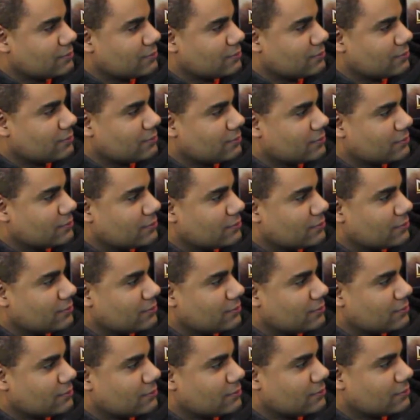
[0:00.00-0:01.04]

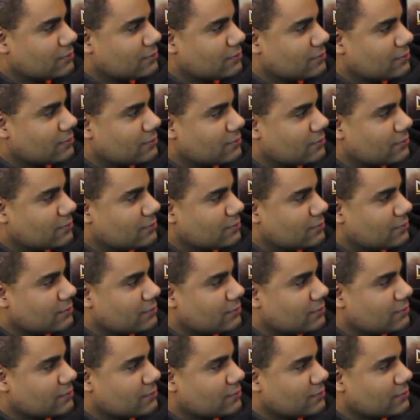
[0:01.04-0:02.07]

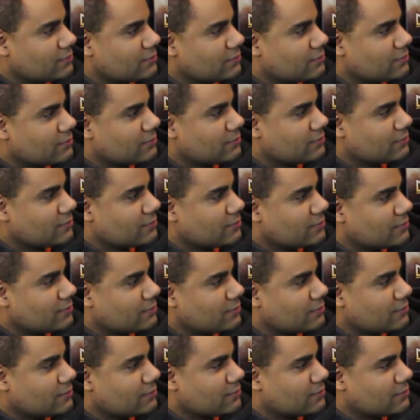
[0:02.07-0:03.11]

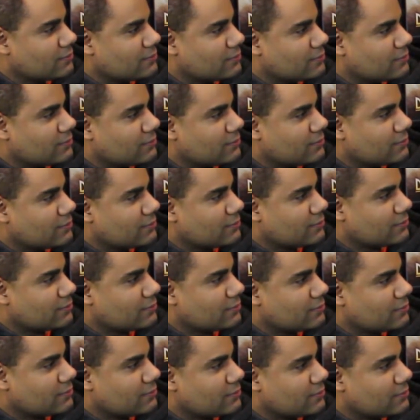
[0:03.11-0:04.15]

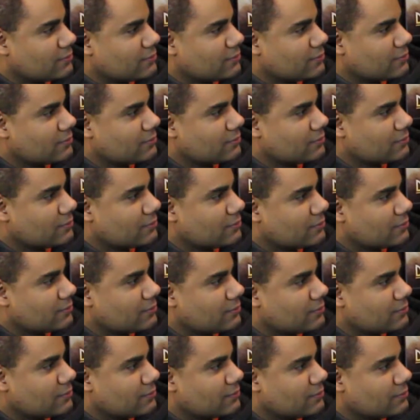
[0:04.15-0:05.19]

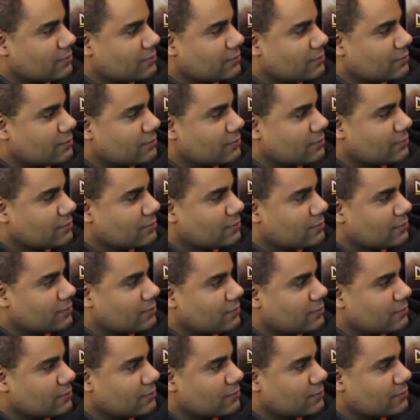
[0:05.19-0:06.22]

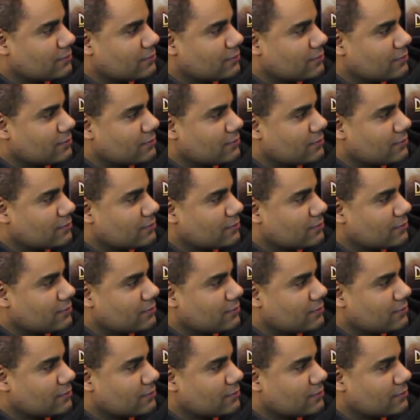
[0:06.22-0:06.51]
This person isn't speaking.